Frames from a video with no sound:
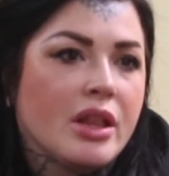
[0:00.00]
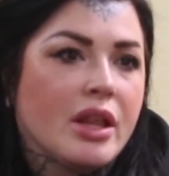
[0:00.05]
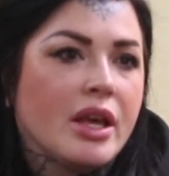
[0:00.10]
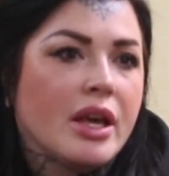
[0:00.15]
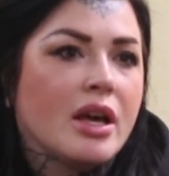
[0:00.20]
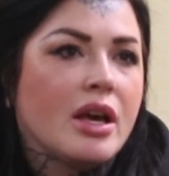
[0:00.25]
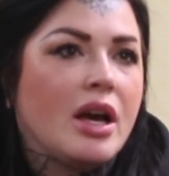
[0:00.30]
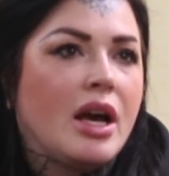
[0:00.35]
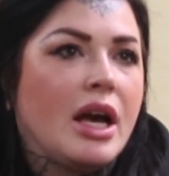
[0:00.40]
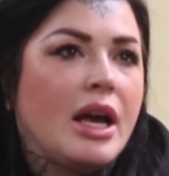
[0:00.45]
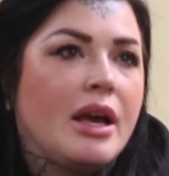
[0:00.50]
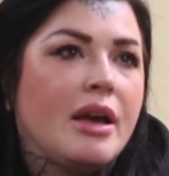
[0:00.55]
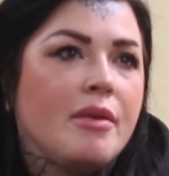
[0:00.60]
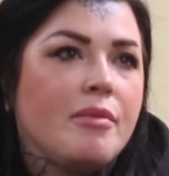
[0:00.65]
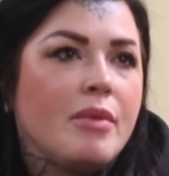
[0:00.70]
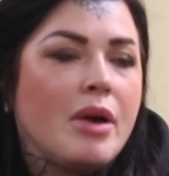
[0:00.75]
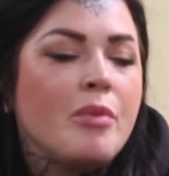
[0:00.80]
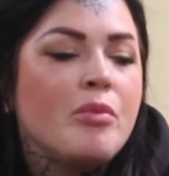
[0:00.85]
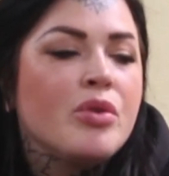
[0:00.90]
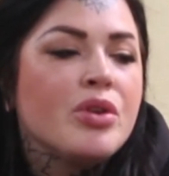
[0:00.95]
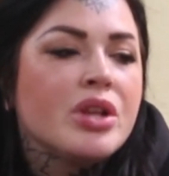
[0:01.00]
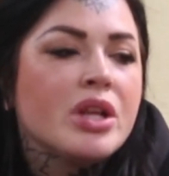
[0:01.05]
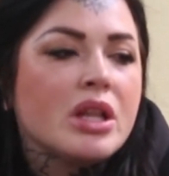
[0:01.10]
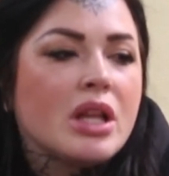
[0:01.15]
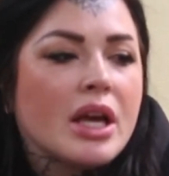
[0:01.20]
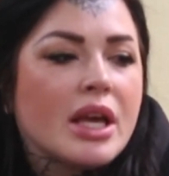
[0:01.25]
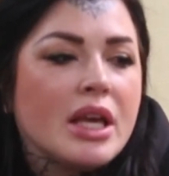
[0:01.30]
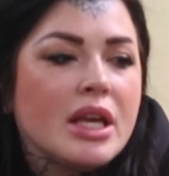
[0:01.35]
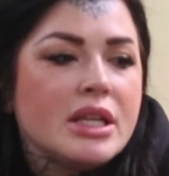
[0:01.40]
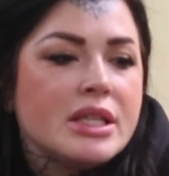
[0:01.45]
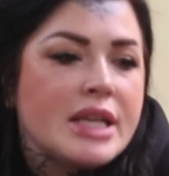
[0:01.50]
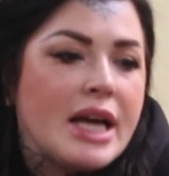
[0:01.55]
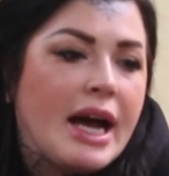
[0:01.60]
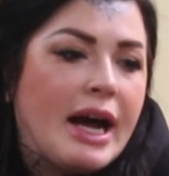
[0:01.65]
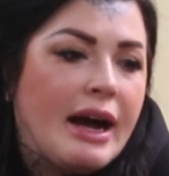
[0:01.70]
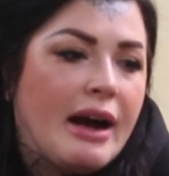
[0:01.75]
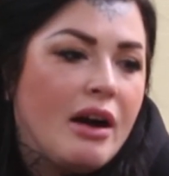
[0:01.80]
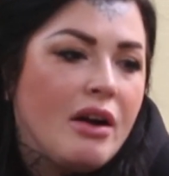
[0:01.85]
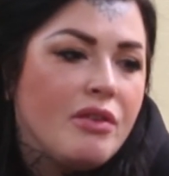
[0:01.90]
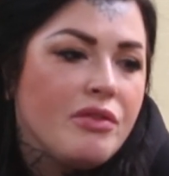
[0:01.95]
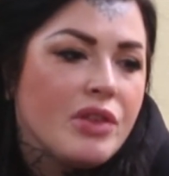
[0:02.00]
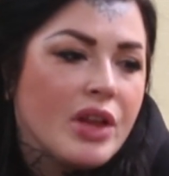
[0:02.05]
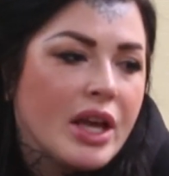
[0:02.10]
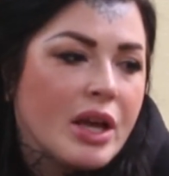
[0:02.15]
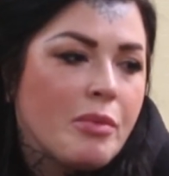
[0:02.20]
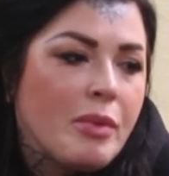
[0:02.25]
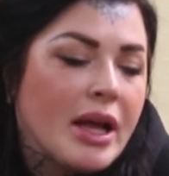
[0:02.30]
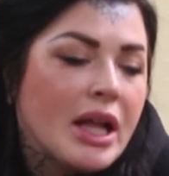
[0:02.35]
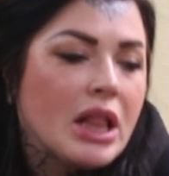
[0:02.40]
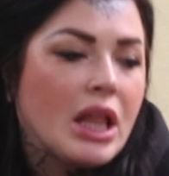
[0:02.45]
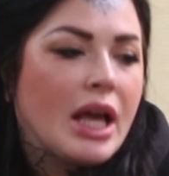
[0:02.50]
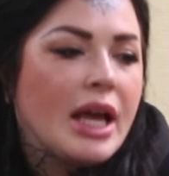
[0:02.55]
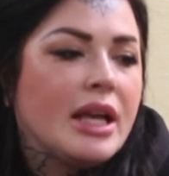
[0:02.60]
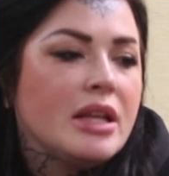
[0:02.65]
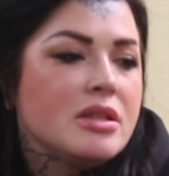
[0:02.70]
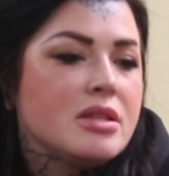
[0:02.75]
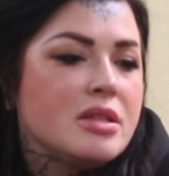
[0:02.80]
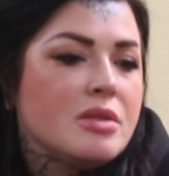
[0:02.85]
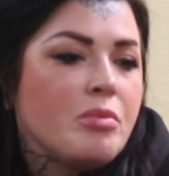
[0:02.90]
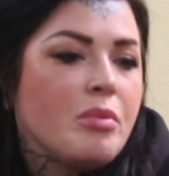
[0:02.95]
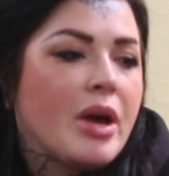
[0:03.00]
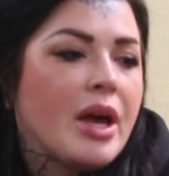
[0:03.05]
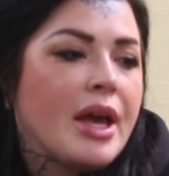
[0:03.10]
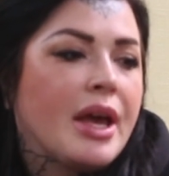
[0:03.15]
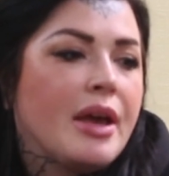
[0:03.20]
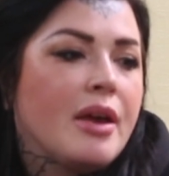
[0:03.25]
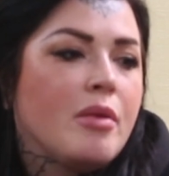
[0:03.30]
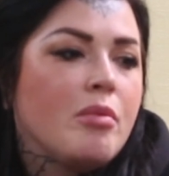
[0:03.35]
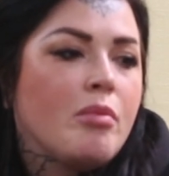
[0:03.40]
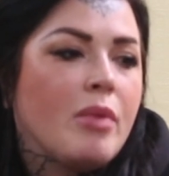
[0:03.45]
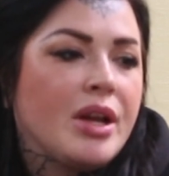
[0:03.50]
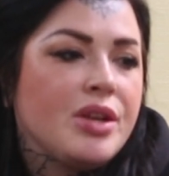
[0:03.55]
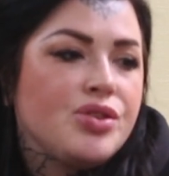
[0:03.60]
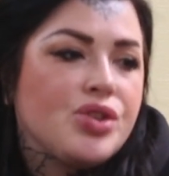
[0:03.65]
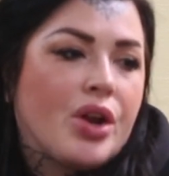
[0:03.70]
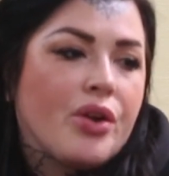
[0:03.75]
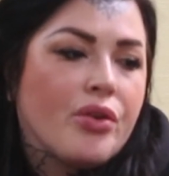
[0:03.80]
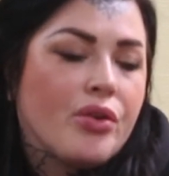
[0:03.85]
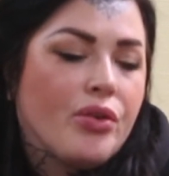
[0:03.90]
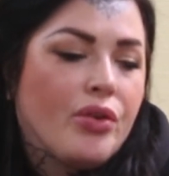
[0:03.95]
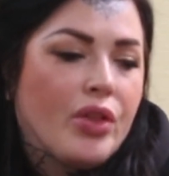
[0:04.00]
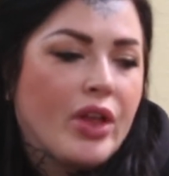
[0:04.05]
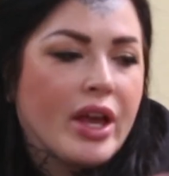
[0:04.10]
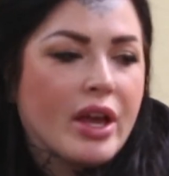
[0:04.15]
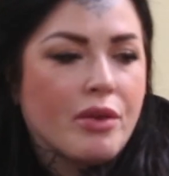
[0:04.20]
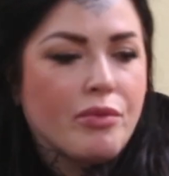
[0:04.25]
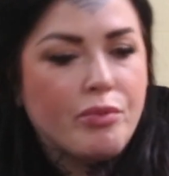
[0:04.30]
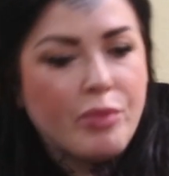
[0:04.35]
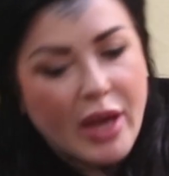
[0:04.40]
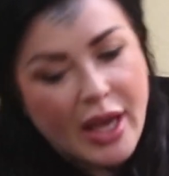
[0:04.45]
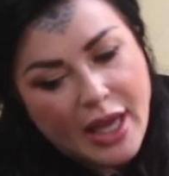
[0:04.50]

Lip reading: Like, I'm really lucky to have, like, my clients and my general, like,